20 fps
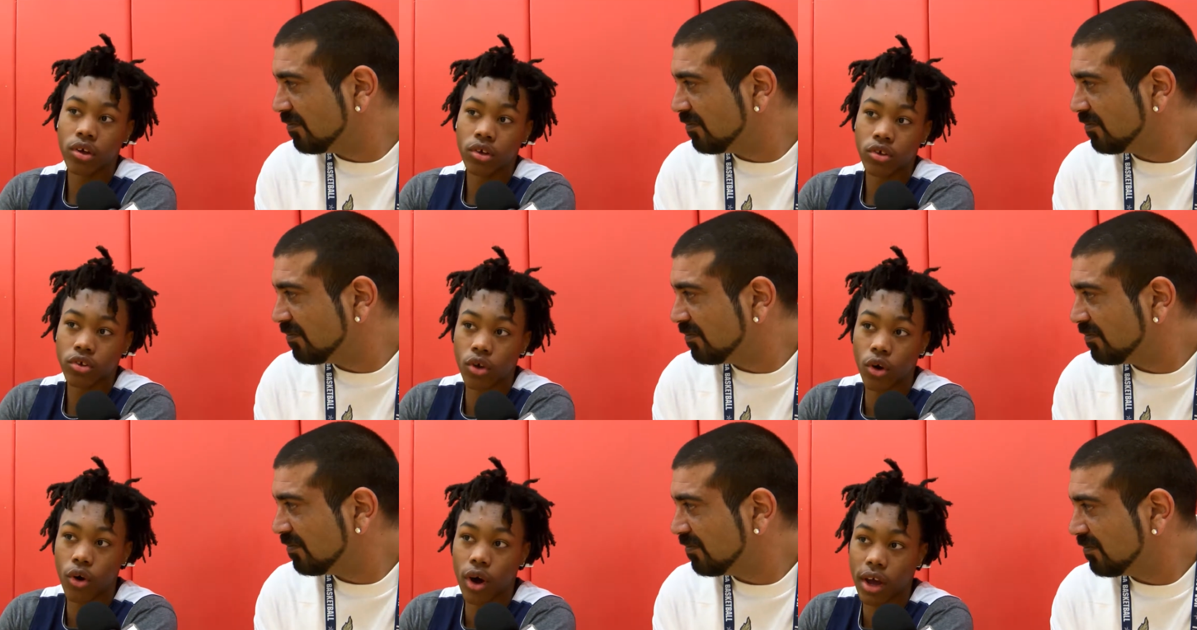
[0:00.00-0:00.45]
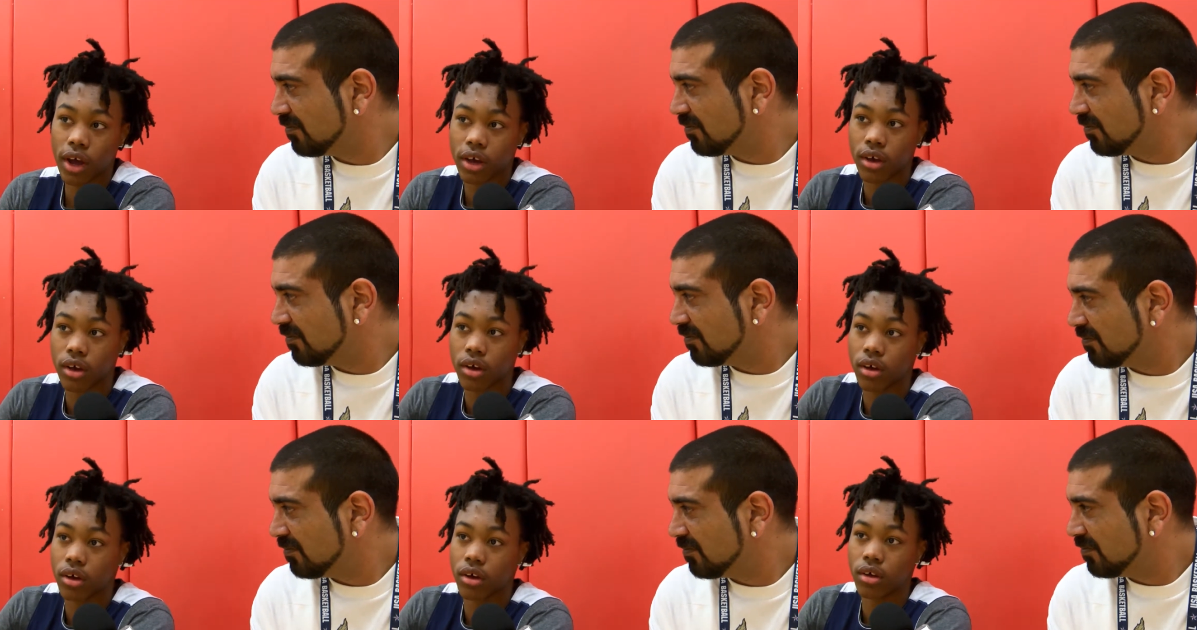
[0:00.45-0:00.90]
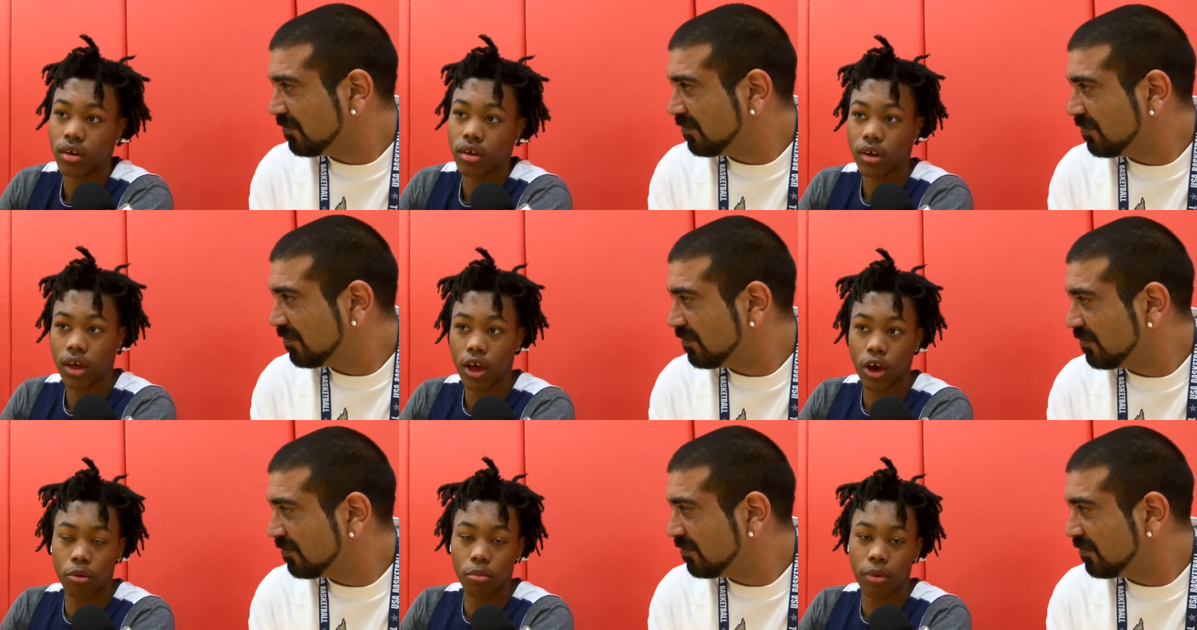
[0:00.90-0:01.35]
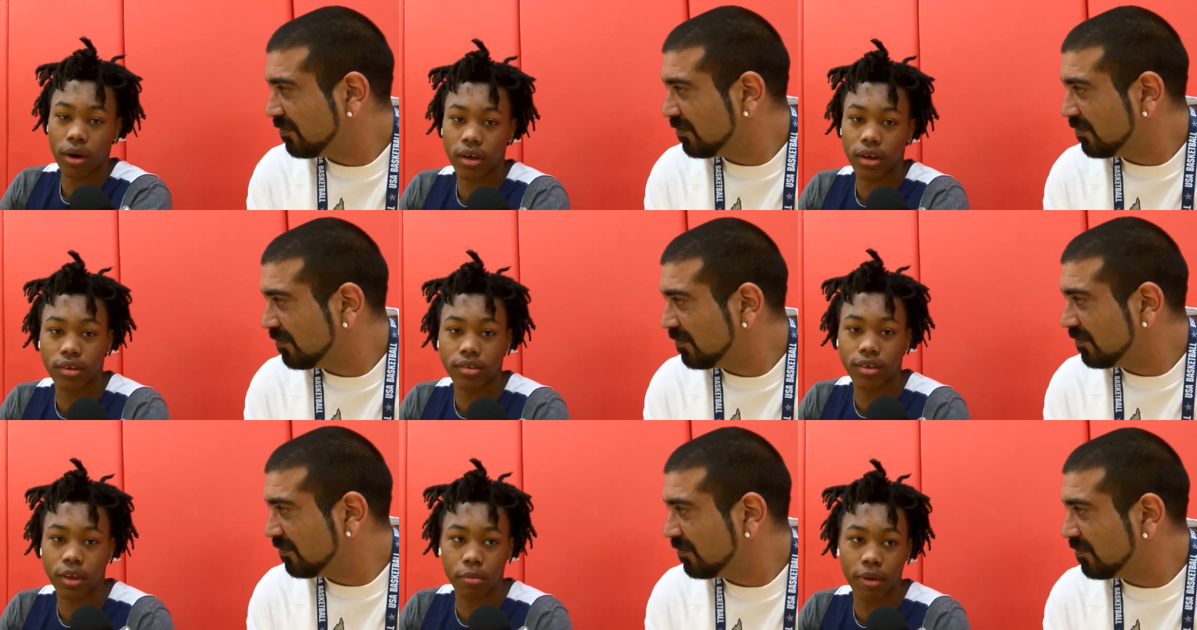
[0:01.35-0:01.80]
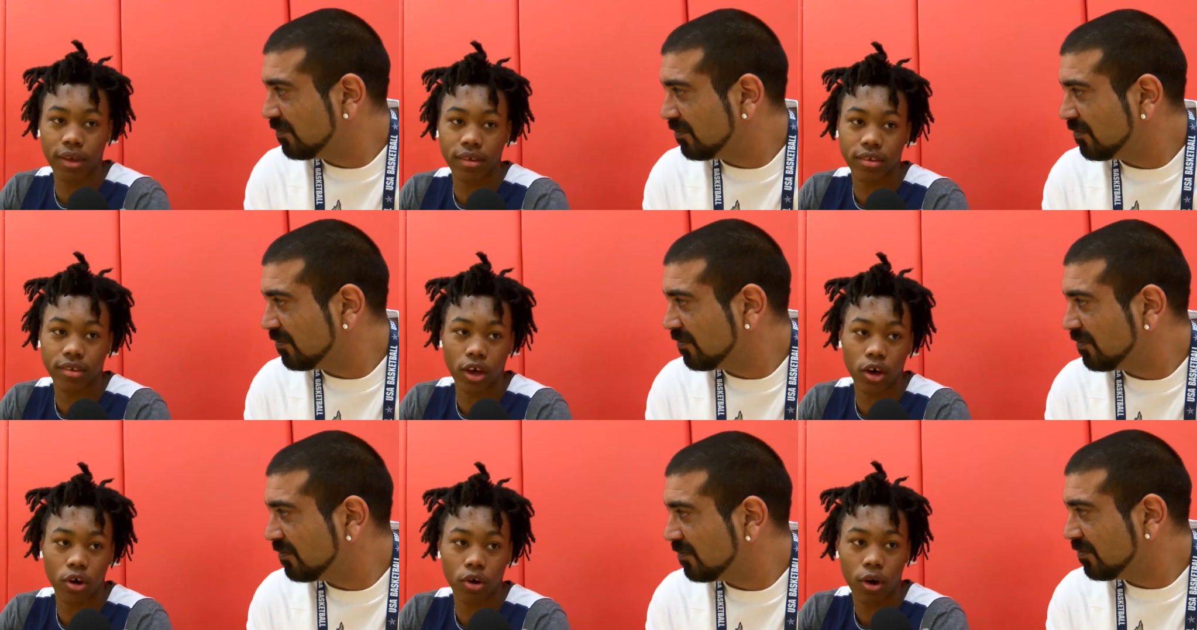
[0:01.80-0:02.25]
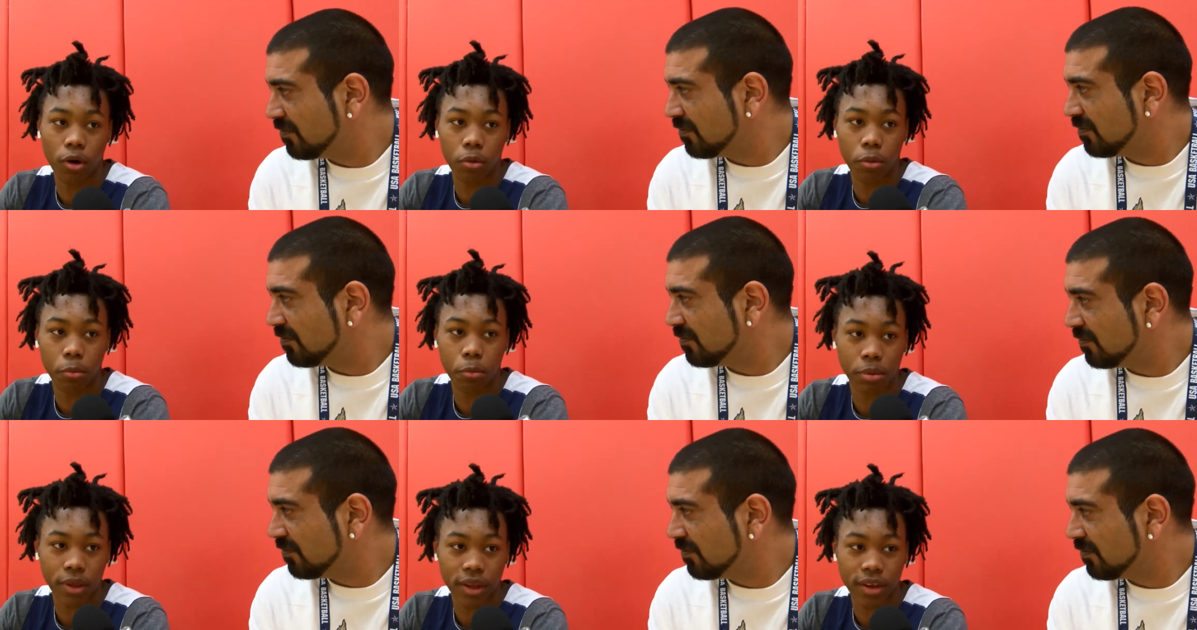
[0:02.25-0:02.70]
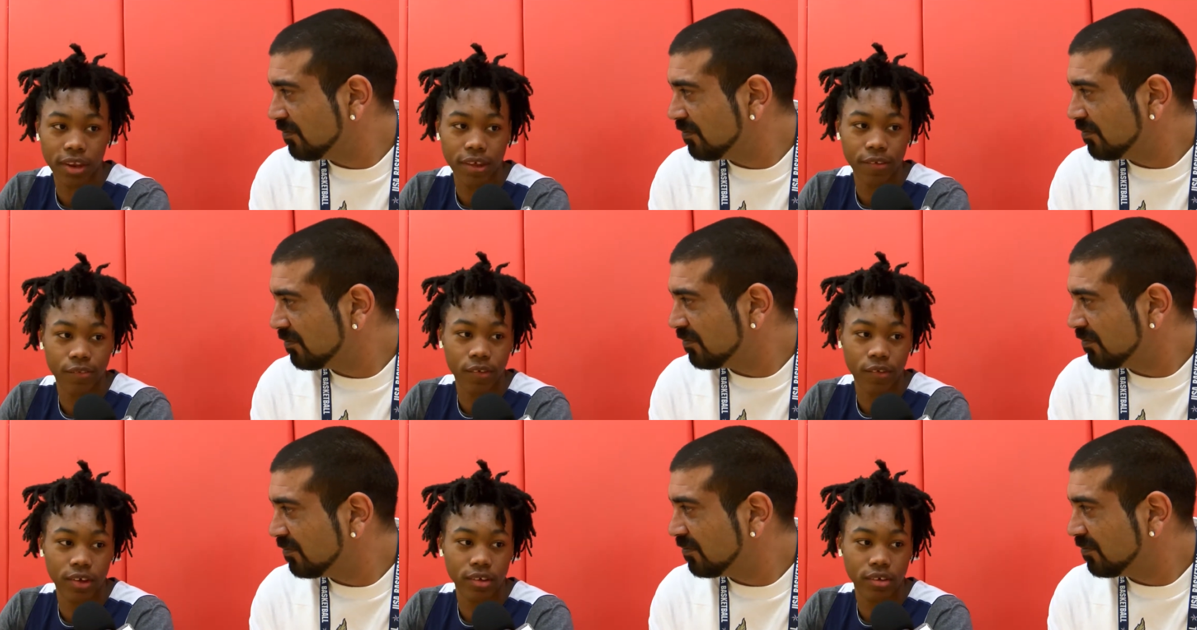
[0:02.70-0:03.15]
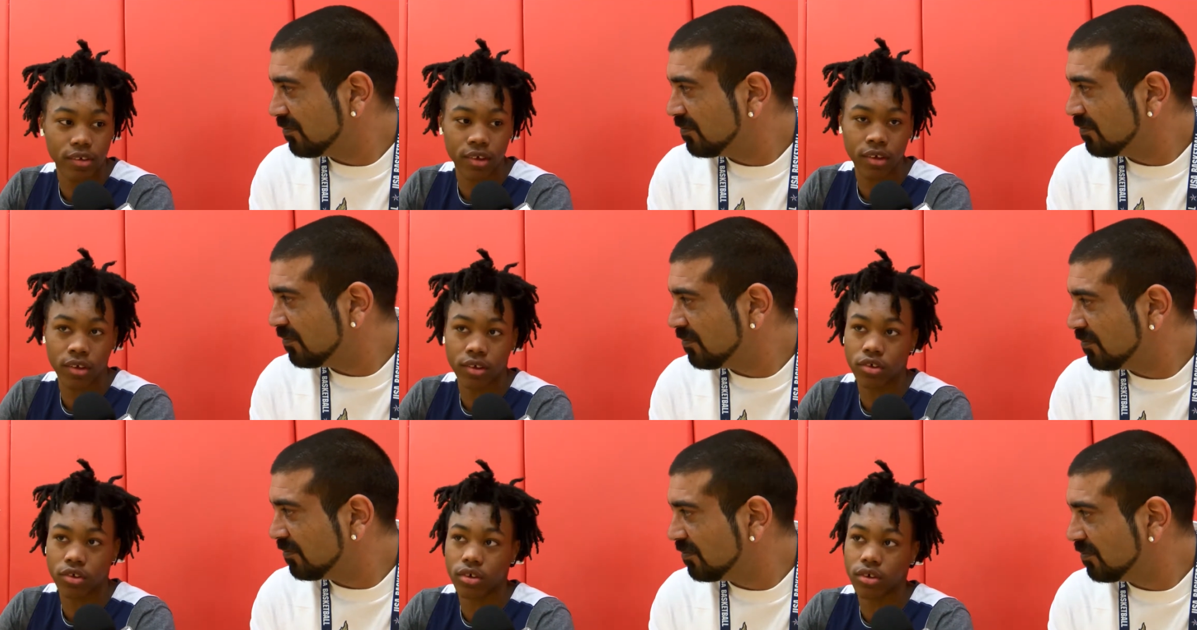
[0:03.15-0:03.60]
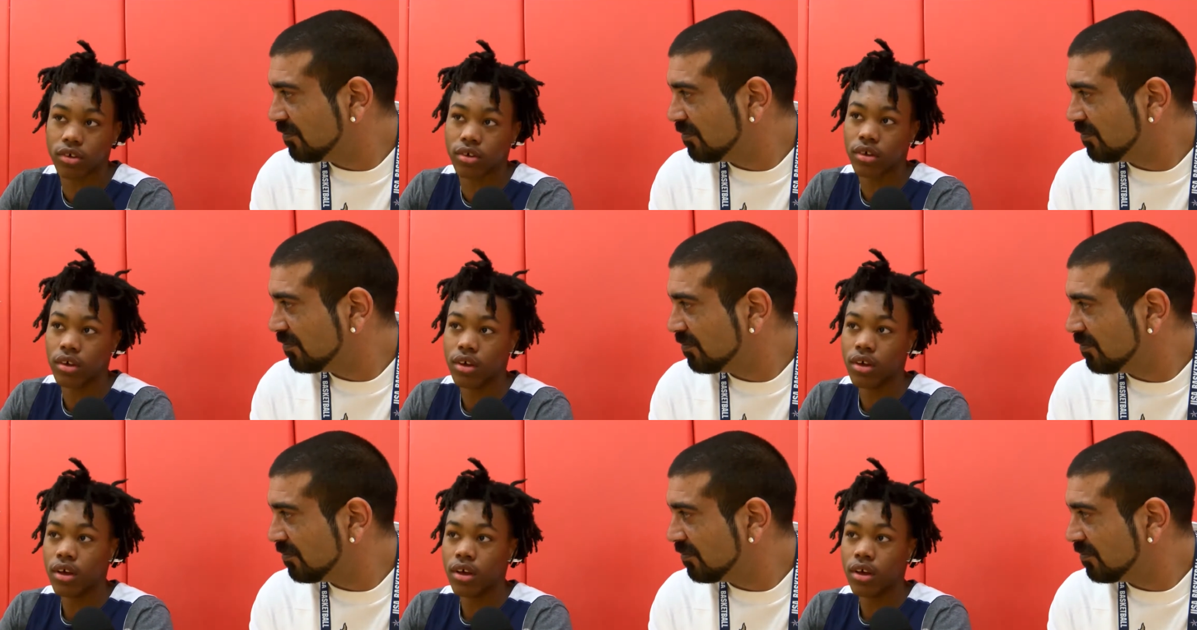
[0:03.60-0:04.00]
Speaker 1: so I could help my teammates out, help them play defense, and just